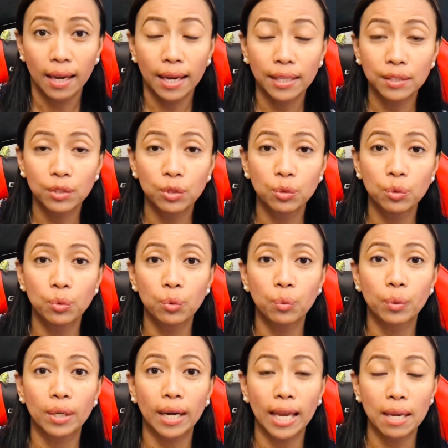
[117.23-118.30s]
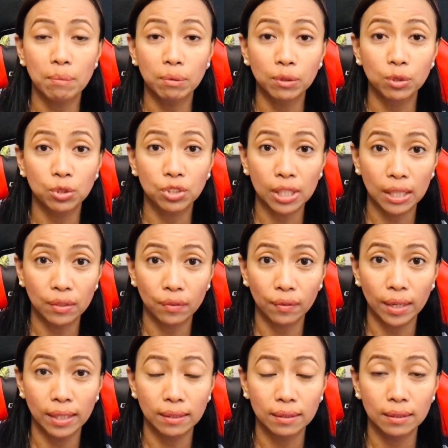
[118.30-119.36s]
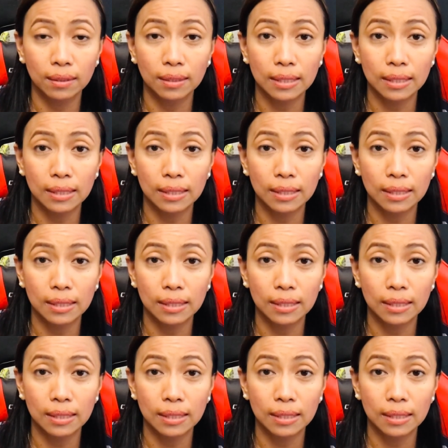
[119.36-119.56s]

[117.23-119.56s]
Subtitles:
and you were able to generate